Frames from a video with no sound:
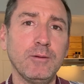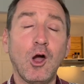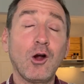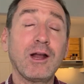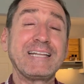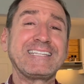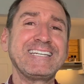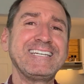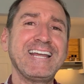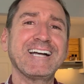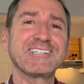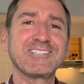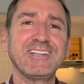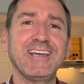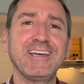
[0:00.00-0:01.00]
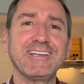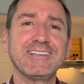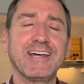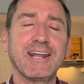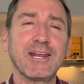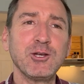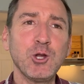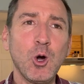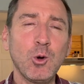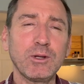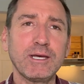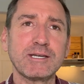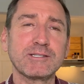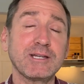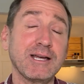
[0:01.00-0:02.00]
All right, the next thing that I
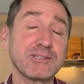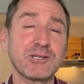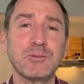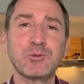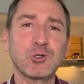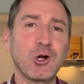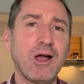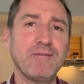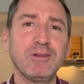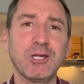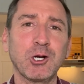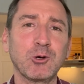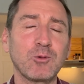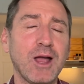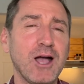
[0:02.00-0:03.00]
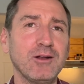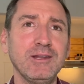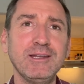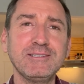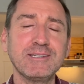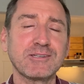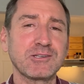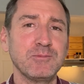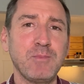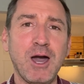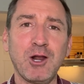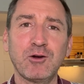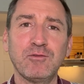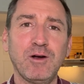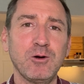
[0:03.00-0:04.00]
noticed as I'm traveling around, and it doesn't
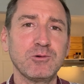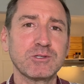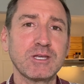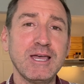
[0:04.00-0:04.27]
matter if I was